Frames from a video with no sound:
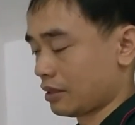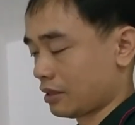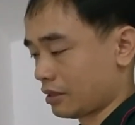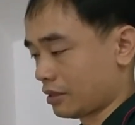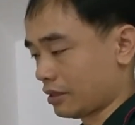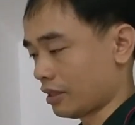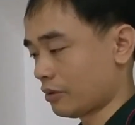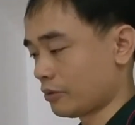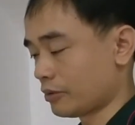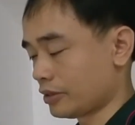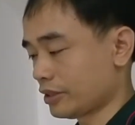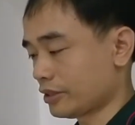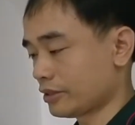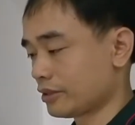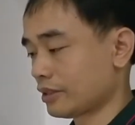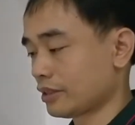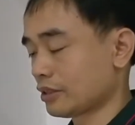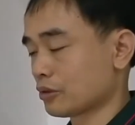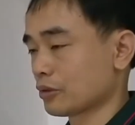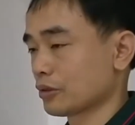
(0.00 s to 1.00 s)
Now we just
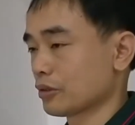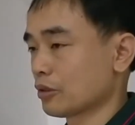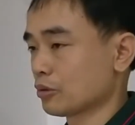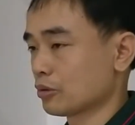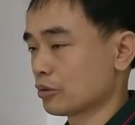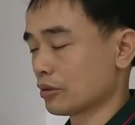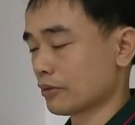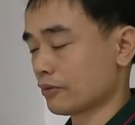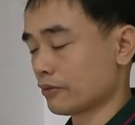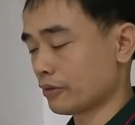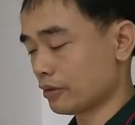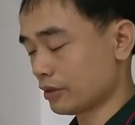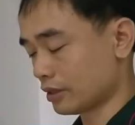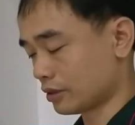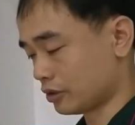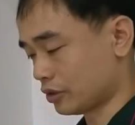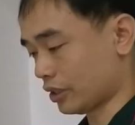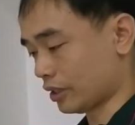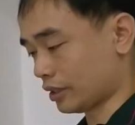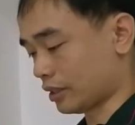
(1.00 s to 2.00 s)
need to go to the phone and
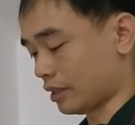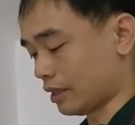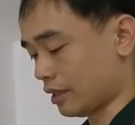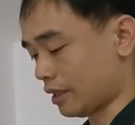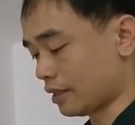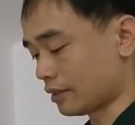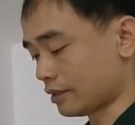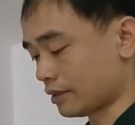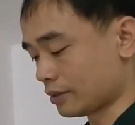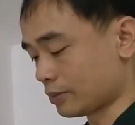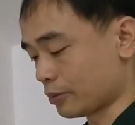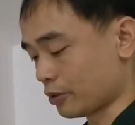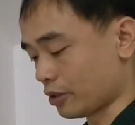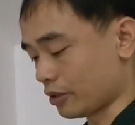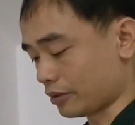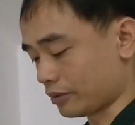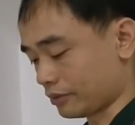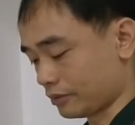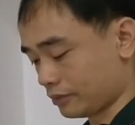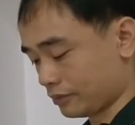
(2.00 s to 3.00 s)
check the access point.